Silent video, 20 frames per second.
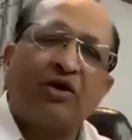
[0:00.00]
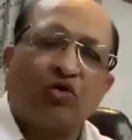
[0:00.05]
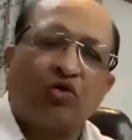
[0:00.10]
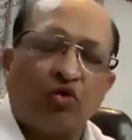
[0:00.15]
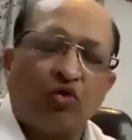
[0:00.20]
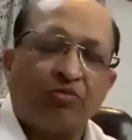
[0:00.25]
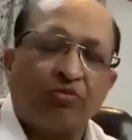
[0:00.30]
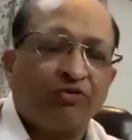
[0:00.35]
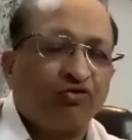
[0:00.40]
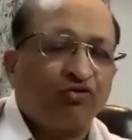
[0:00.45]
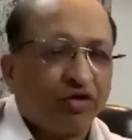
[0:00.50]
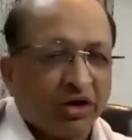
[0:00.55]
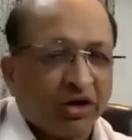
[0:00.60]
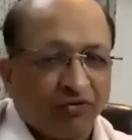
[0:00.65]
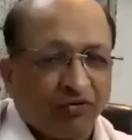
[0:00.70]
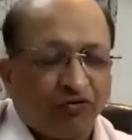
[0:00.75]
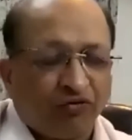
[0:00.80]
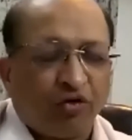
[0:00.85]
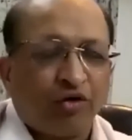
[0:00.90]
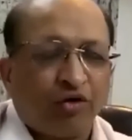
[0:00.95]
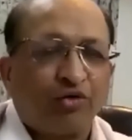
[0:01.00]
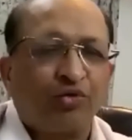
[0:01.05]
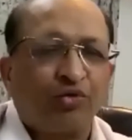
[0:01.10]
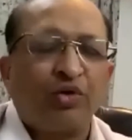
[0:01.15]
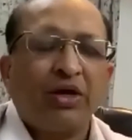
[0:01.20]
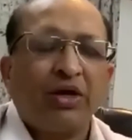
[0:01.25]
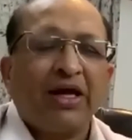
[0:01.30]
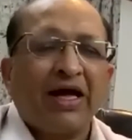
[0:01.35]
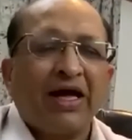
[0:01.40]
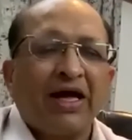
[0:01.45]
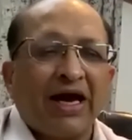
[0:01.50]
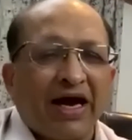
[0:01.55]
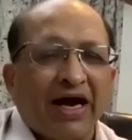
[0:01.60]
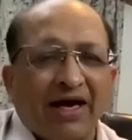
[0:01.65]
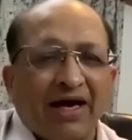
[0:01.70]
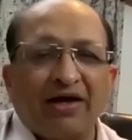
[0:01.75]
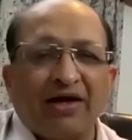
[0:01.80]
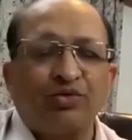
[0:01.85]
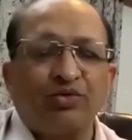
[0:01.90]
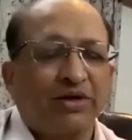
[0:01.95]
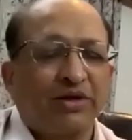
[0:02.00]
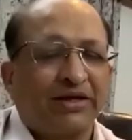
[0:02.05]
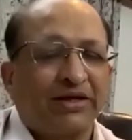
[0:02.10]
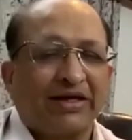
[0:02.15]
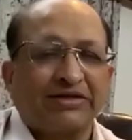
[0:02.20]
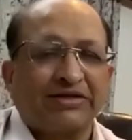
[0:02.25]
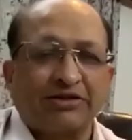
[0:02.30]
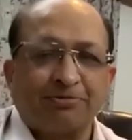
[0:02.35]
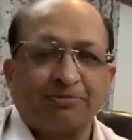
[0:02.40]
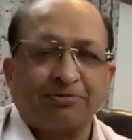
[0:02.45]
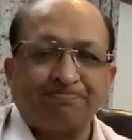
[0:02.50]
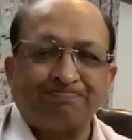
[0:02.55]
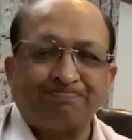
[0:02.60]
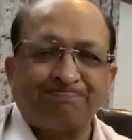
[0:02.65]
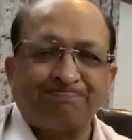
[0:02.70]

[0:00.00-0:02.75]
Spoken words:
at home if you can afford to and do the test.